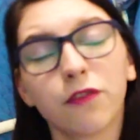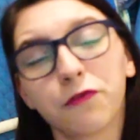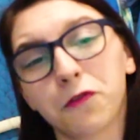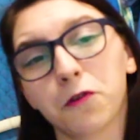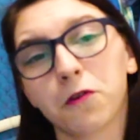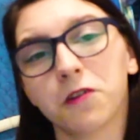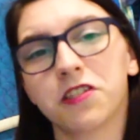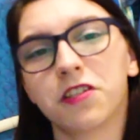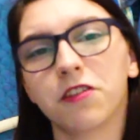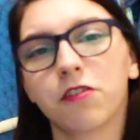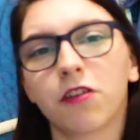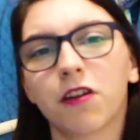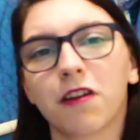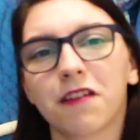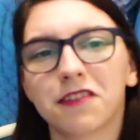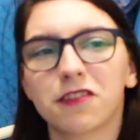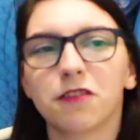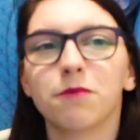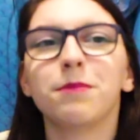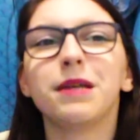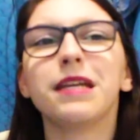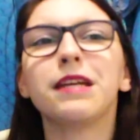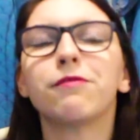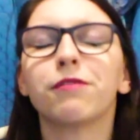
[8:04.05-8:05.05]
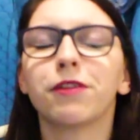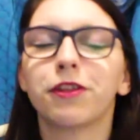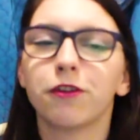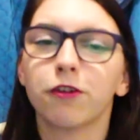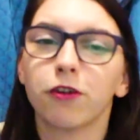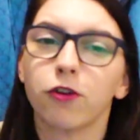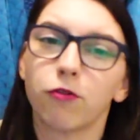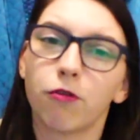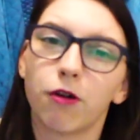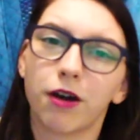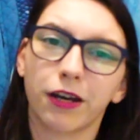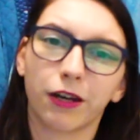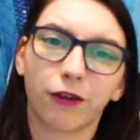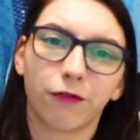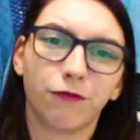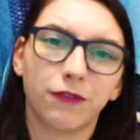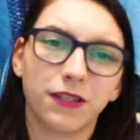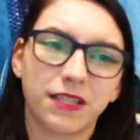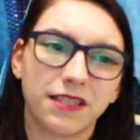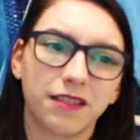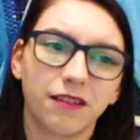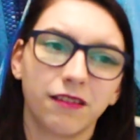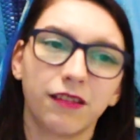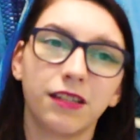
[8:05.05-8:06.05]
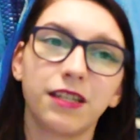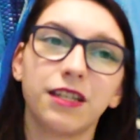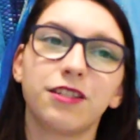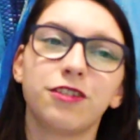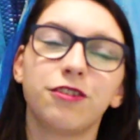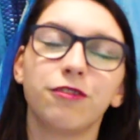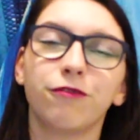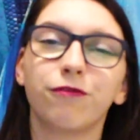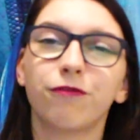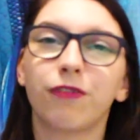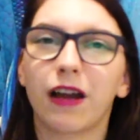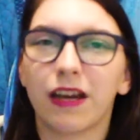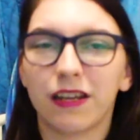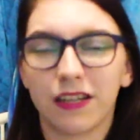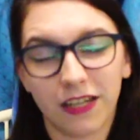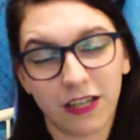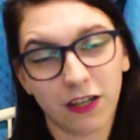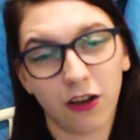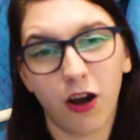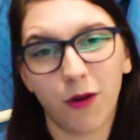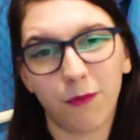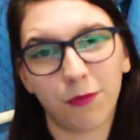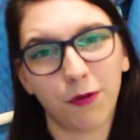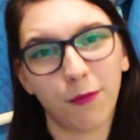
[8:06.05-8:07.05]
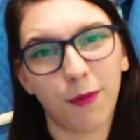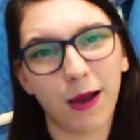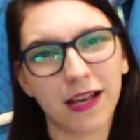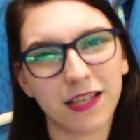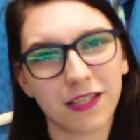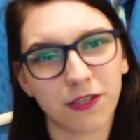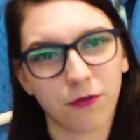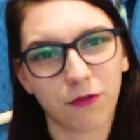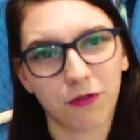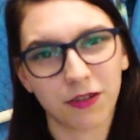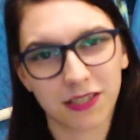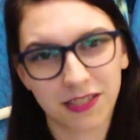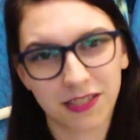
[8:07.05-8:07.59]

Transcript: of course you could also meet with your aquatic facility to find a compromise or